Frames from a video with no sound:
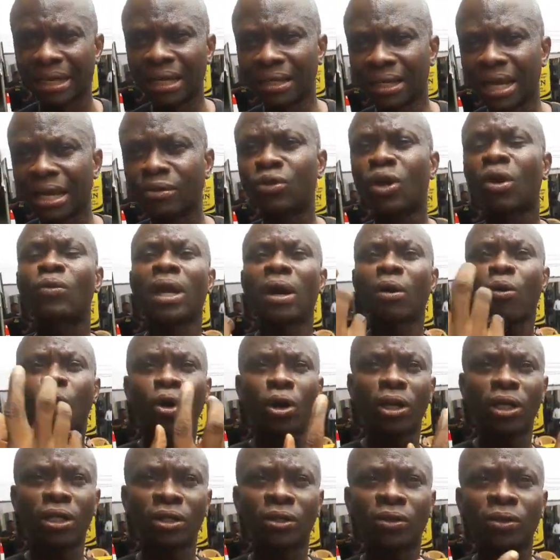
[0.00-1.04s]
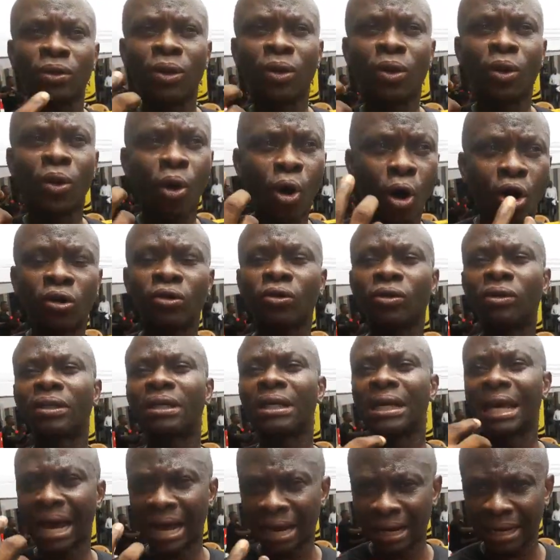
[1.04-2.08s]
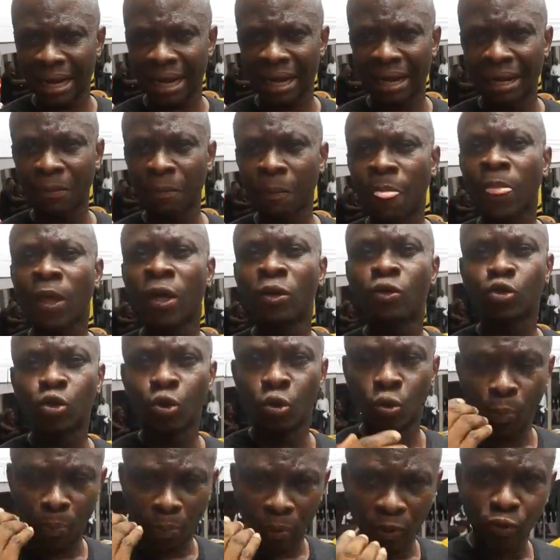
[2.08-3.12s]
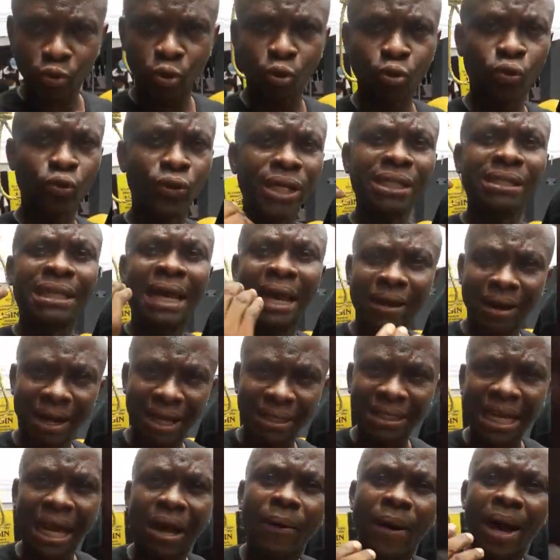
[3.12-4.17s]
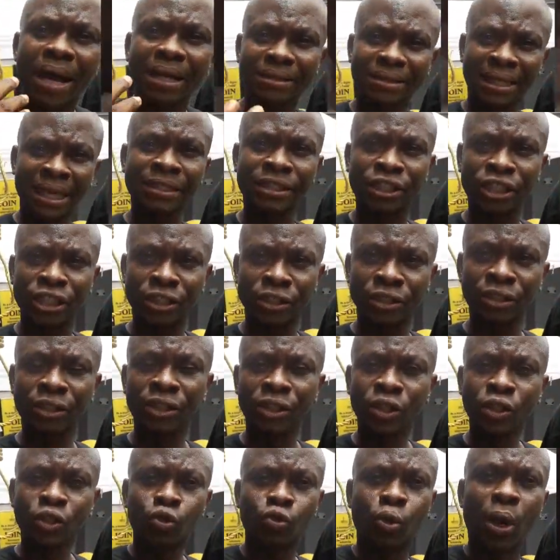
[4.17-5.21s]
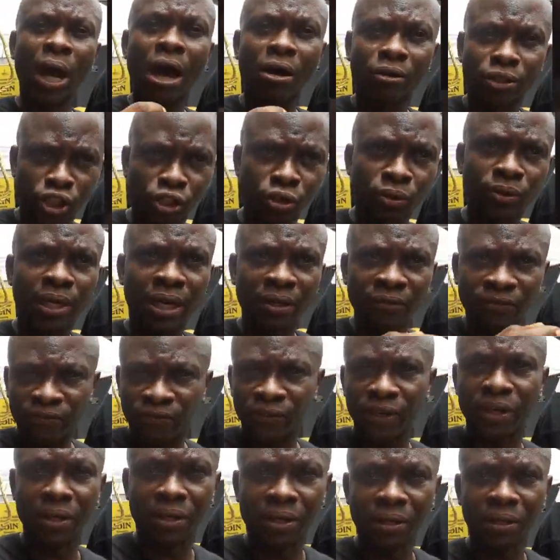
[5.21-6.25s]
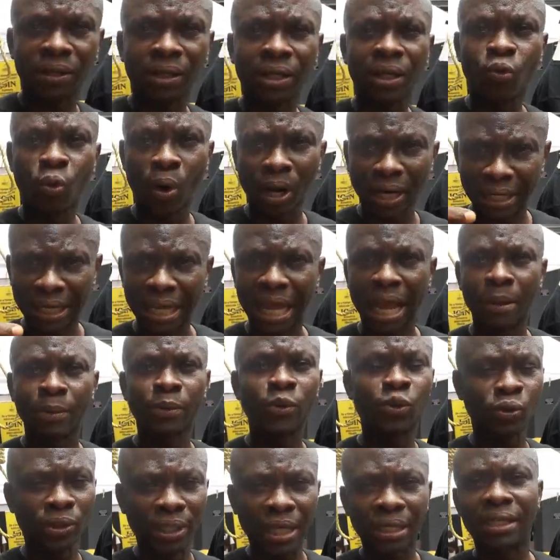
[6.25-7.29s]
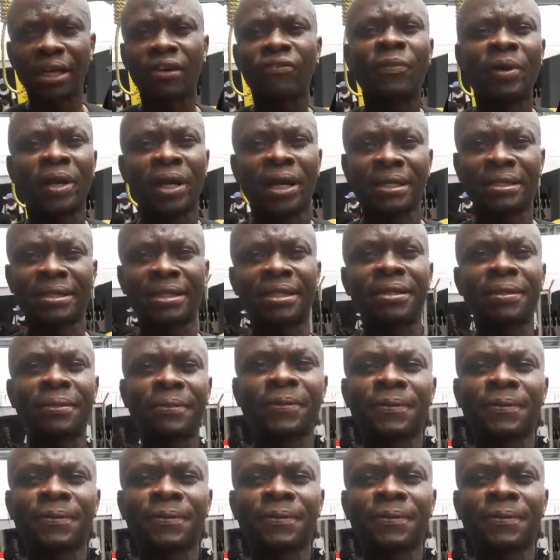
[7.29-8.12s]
That's why we are calling on Ghana to redirect our attention to how children feel when it comes to the death penalty.